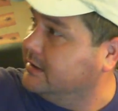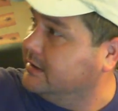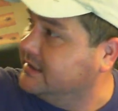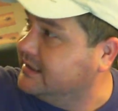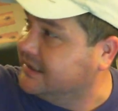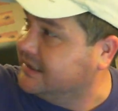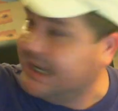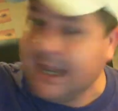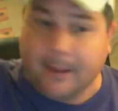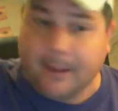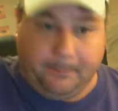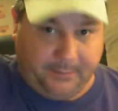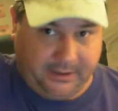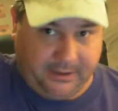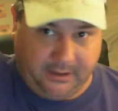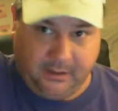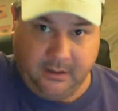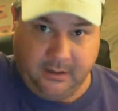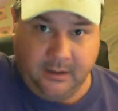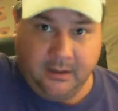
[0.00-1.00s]
skipped.
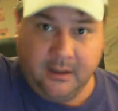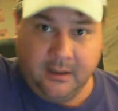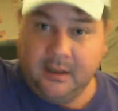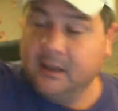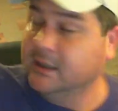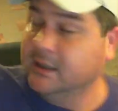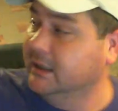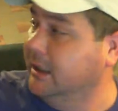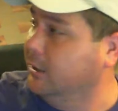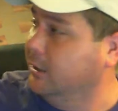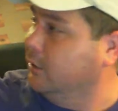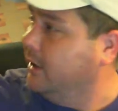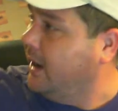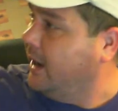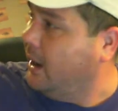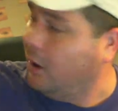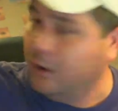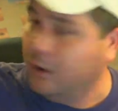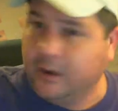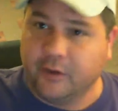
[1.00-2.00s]
Literally,
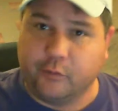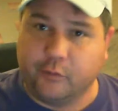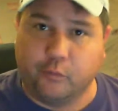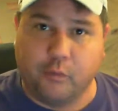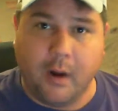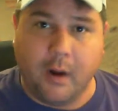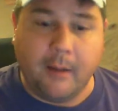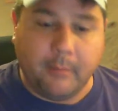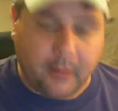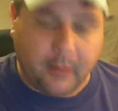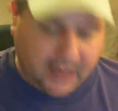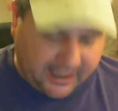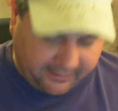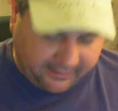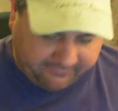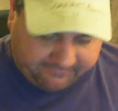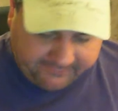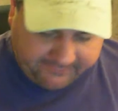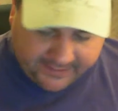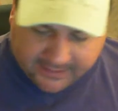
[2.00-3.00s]
I heard this rumble. I
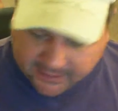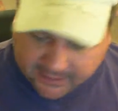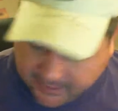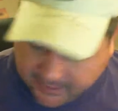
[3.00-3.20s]
could feel